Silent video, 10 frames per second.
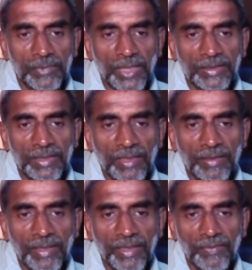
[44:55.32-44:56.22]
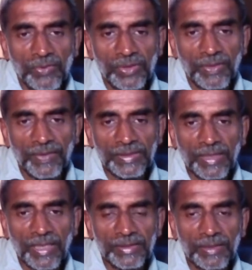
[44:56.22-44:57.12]
Traditionally, they have used the
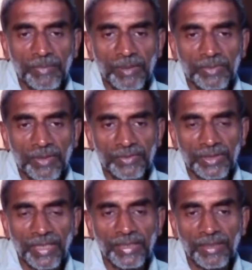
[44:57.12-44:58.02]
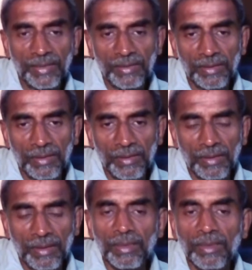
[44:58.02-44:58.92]
first rank symptoms of Schneider,
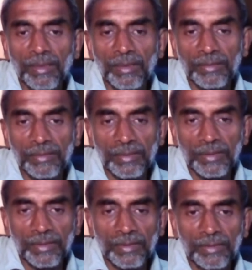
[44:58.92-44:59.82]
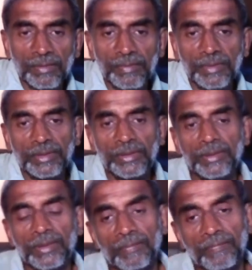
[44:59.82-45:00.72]
uh,
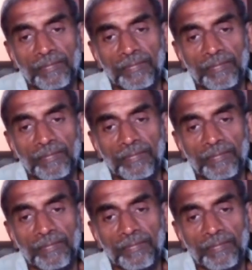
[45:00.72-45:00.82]
which